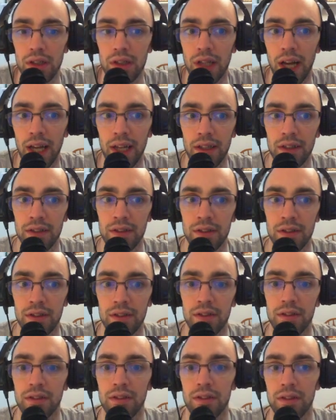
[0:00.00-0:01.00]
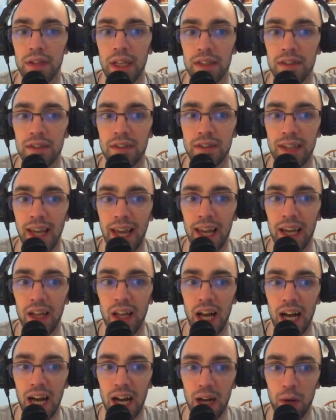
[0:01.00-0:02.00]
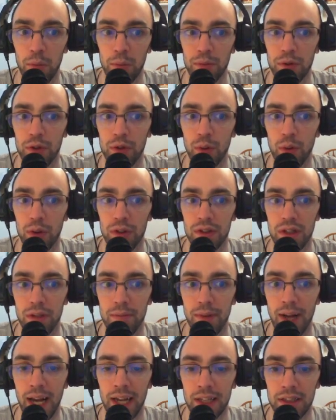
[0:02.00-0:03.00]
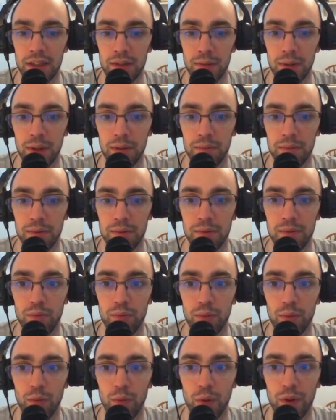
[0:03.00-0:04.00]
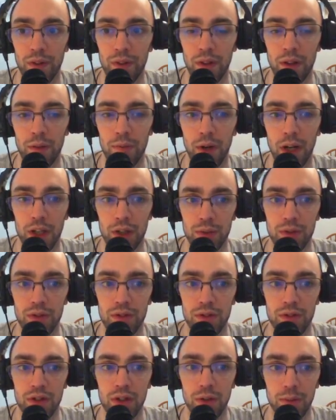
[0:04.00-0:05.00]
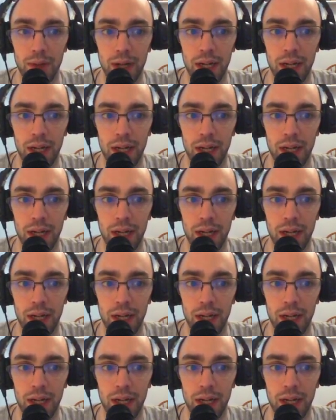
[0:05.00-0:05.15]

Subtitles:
Titans, they scale up towards the maximum with the modules too